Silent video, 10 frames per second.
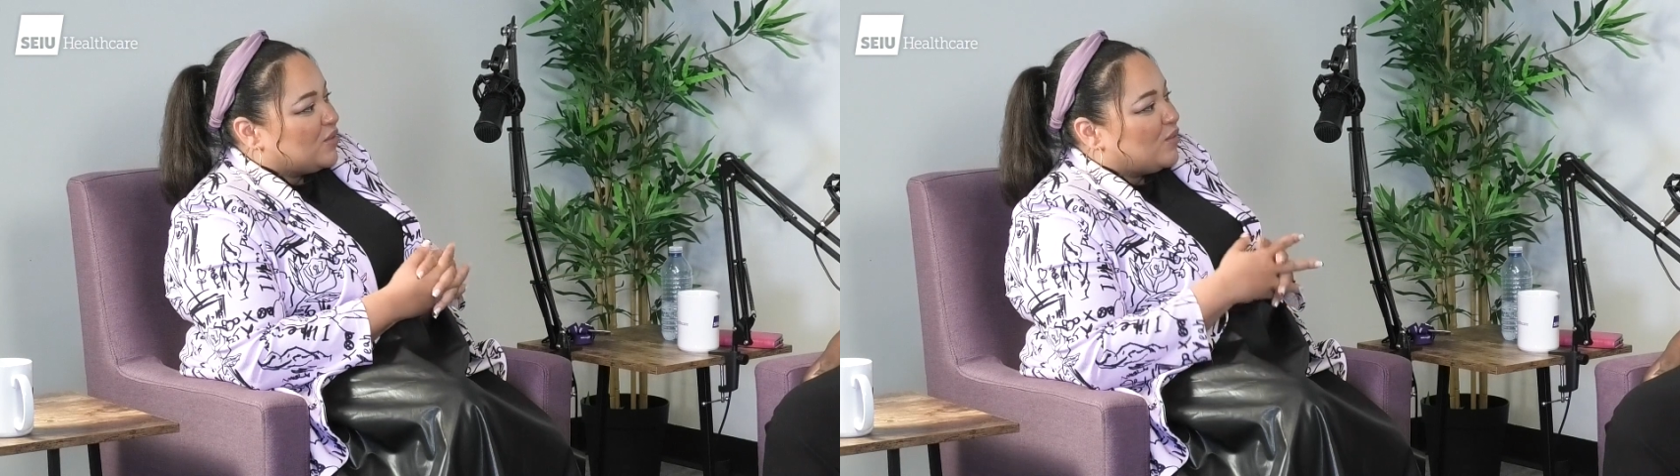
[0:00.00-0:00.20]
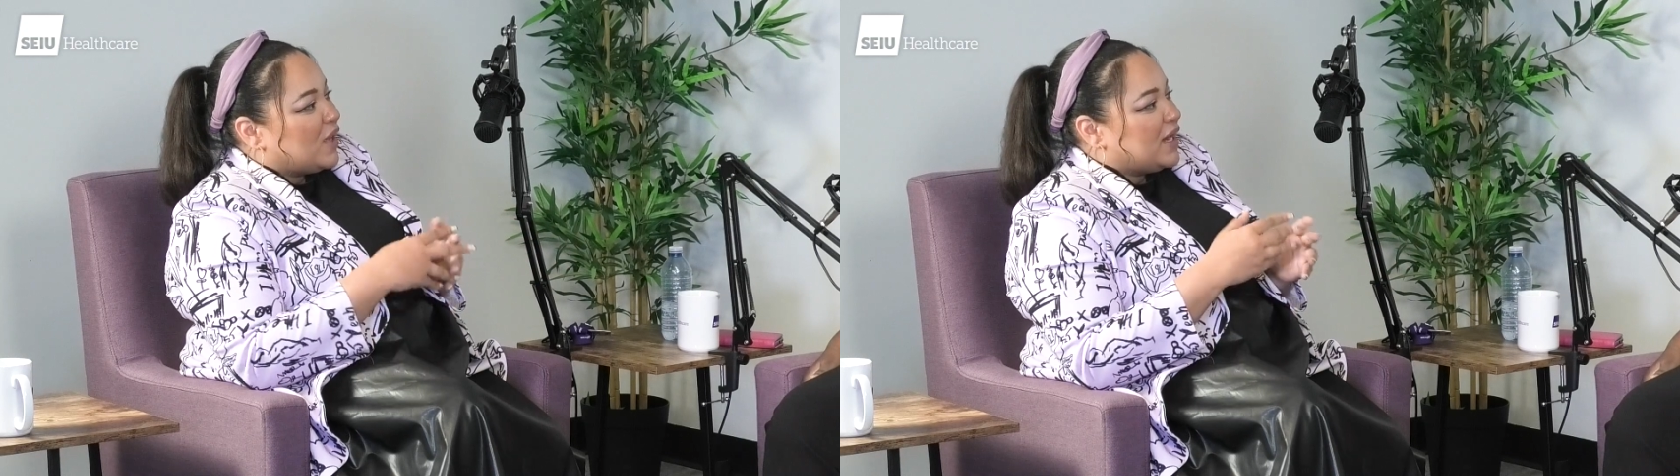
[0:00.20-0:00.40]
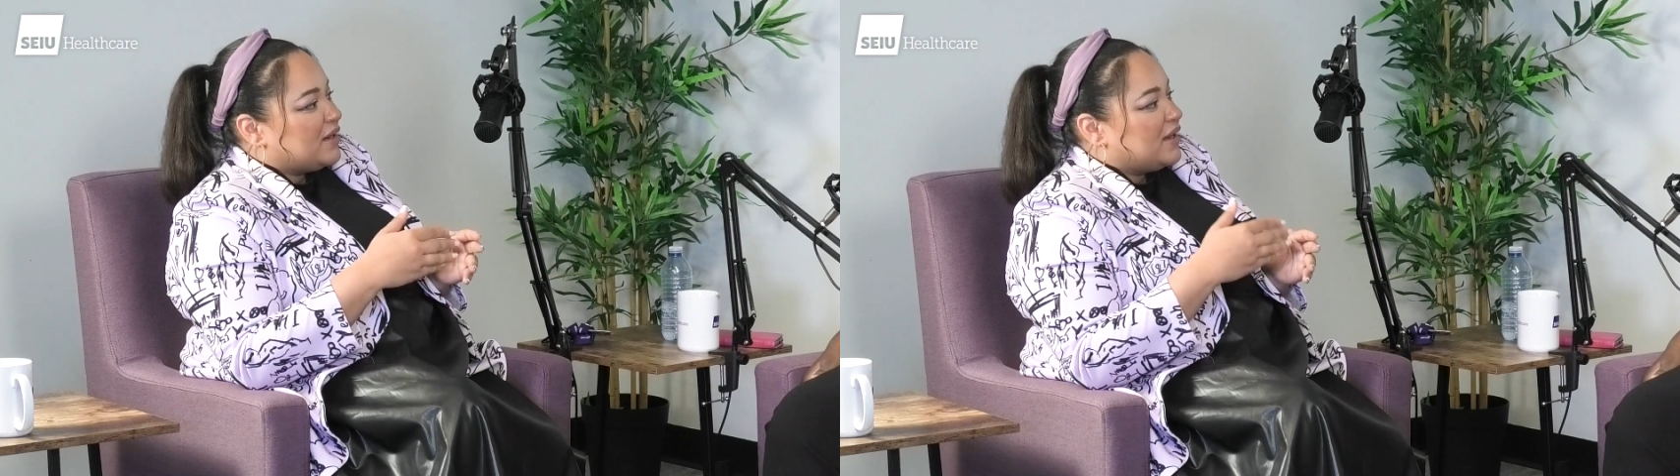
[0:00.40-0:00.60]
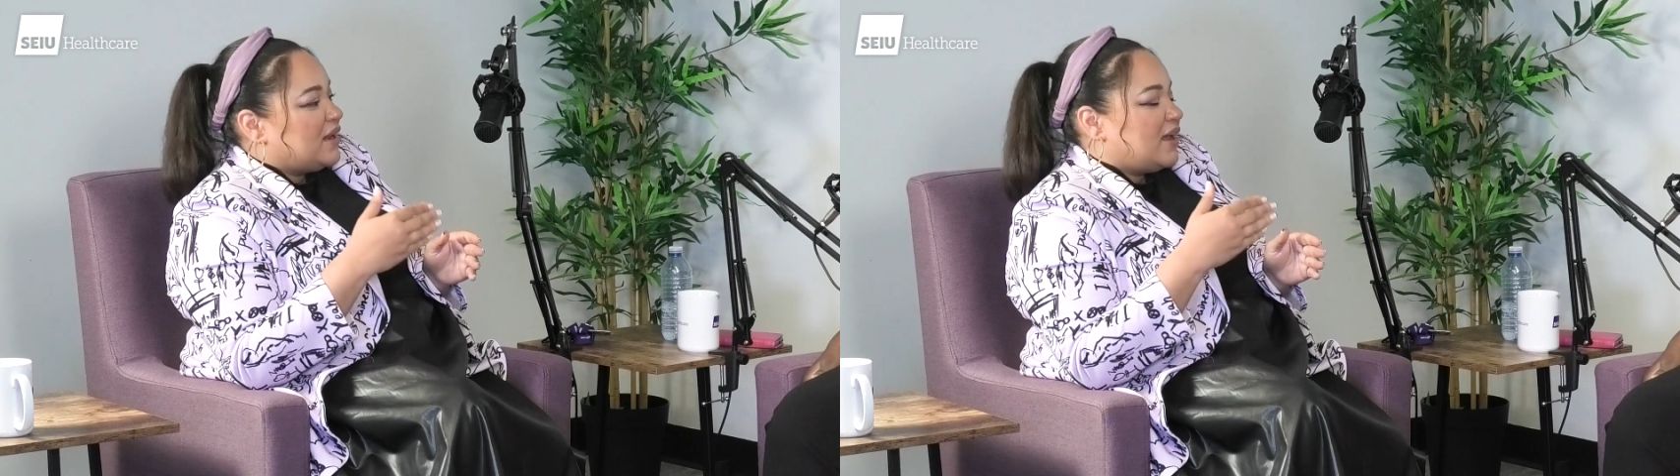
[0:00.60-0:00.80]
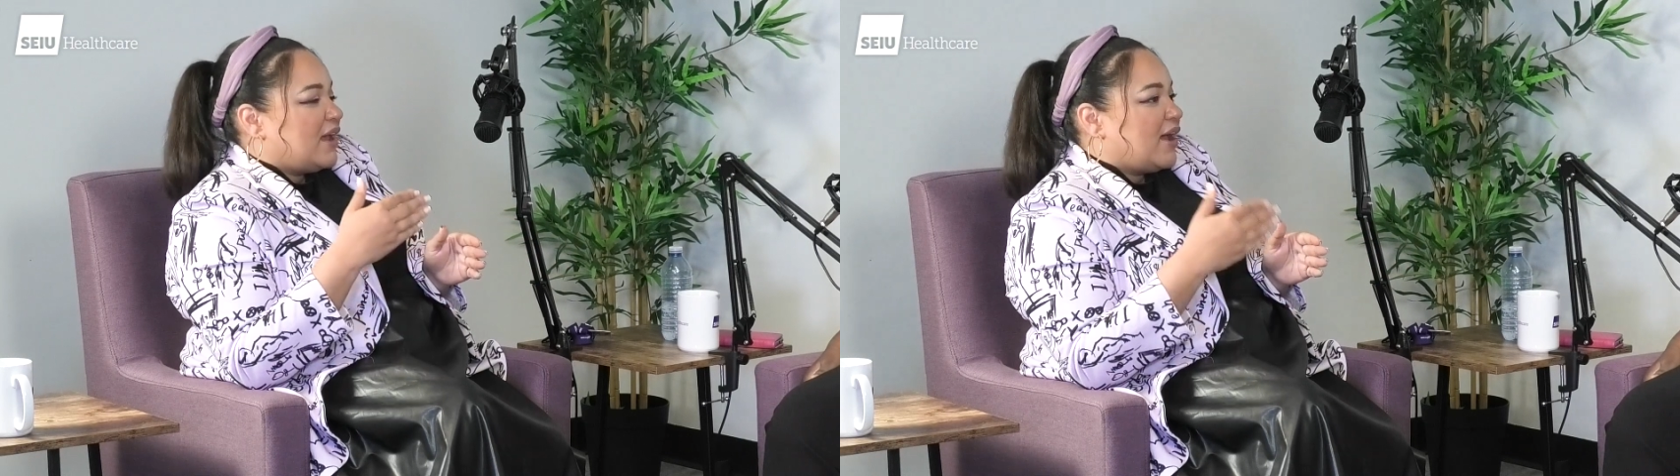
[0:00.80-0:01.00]
What
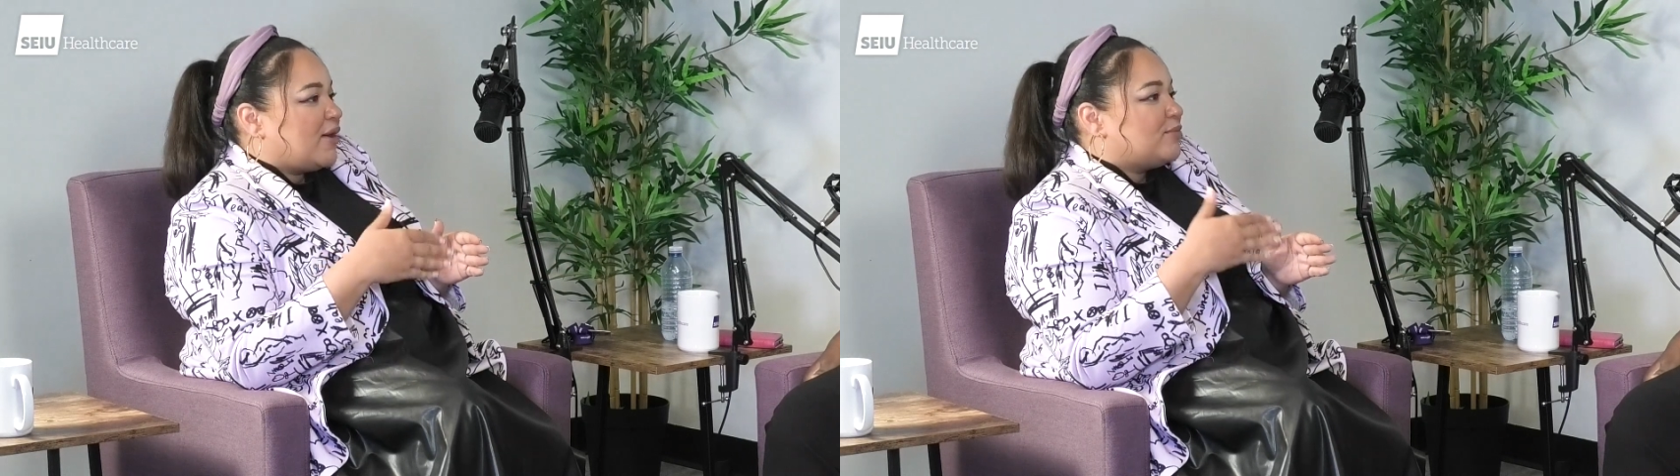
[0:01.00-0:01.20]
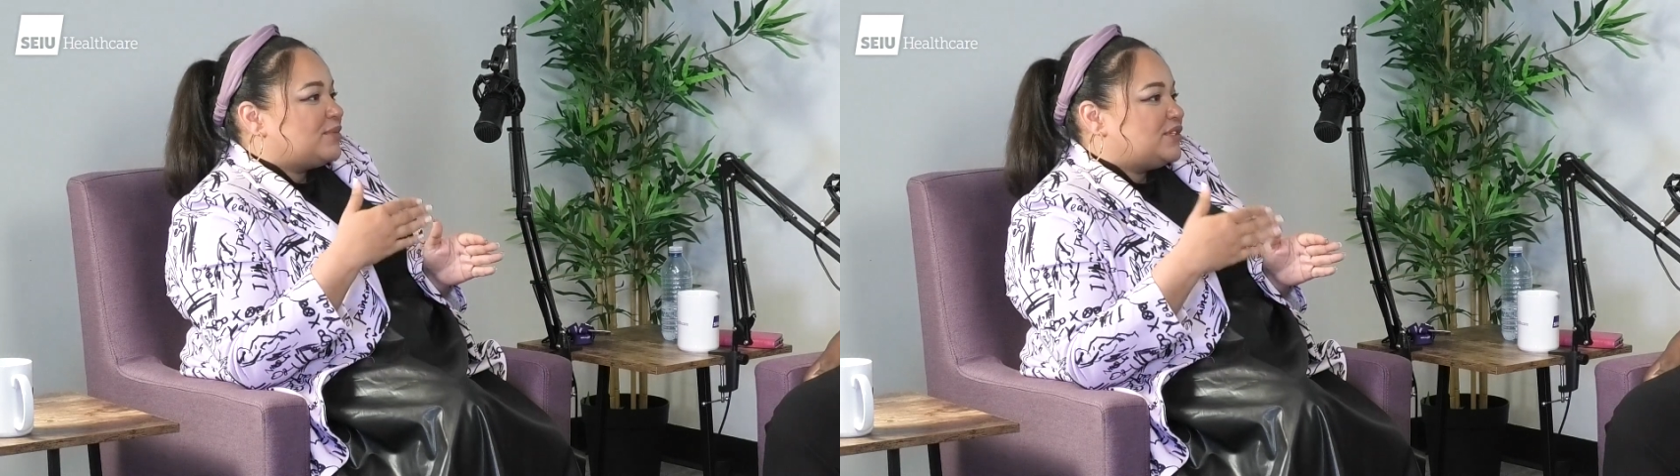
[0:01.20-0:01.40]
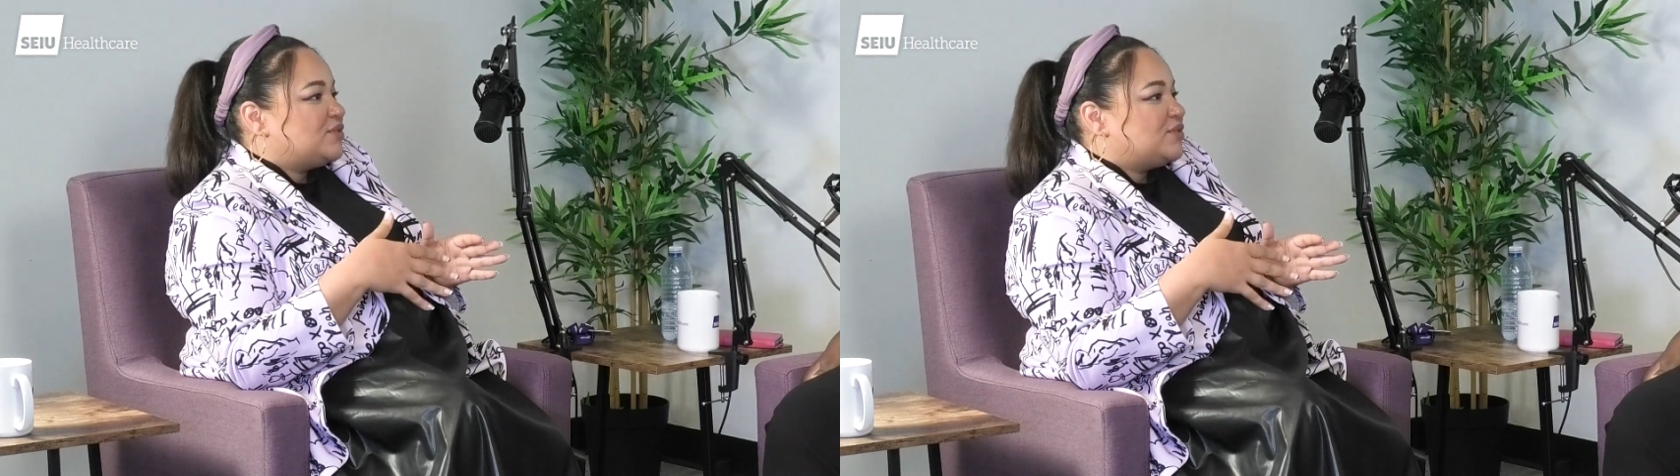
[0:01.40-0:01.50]
helped